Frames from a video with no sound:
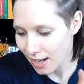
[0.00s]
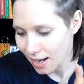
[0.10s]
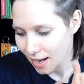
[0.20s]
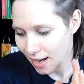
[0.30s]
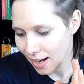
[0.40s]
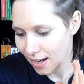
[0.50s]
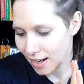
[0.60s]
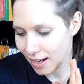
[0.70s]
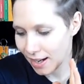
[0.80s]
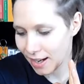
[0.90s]

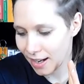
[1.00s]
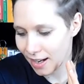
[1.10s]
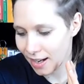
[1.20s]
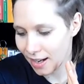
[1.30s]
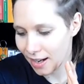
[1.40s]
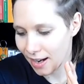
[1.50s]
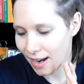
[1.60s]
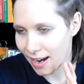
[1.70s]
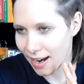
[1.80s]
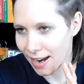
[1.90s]

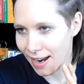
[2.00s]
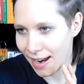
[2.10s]
(no one is talking)